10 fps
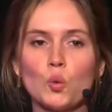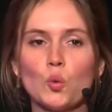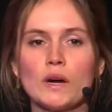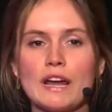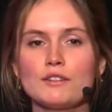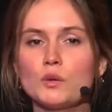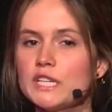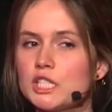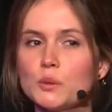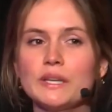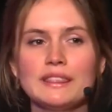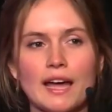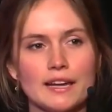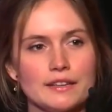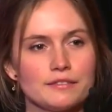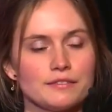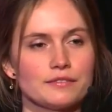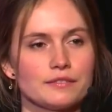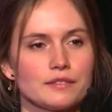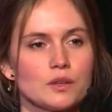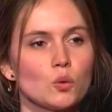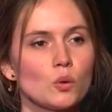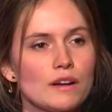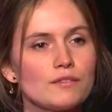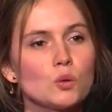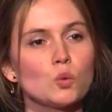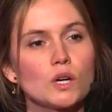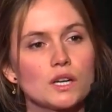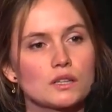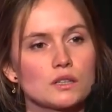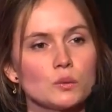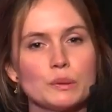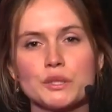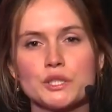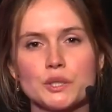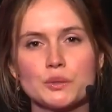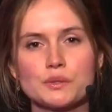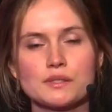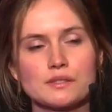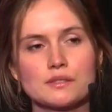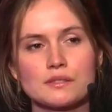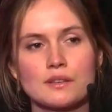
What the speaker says: Whatever we do in life, whatever work we produce,